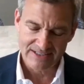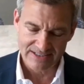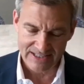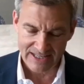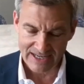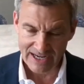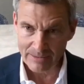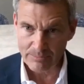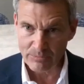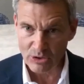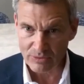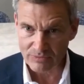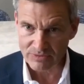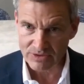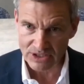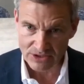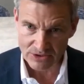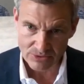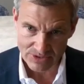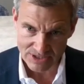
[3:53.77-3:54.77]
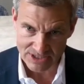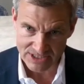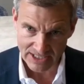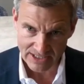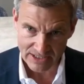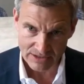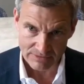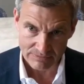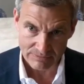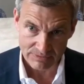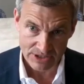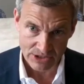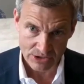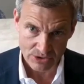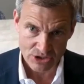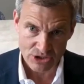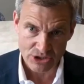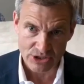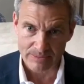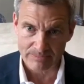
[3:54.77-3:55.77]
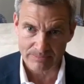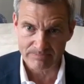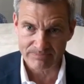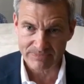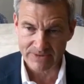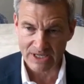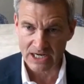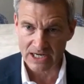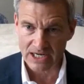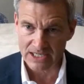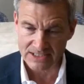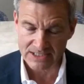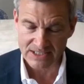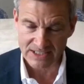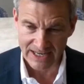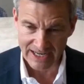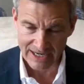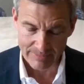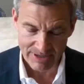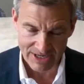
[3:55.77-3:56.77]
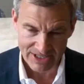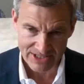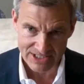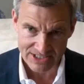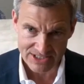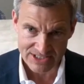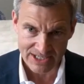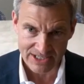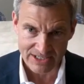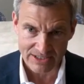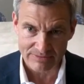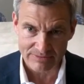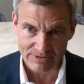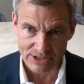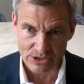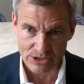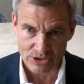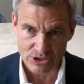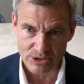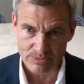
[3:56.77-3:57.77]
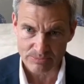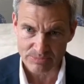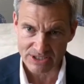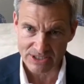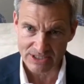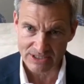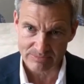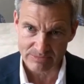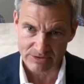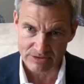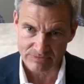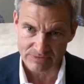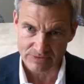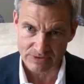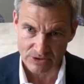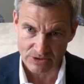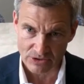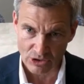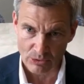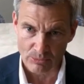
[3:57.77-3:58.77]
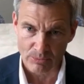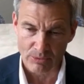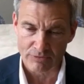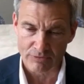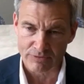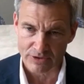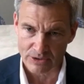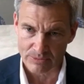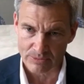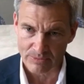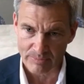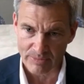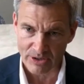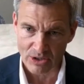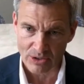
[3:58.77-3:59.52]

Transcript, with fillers: And then I moved into executive leadership. Uh, today I'm on the executive leadership team of the global firm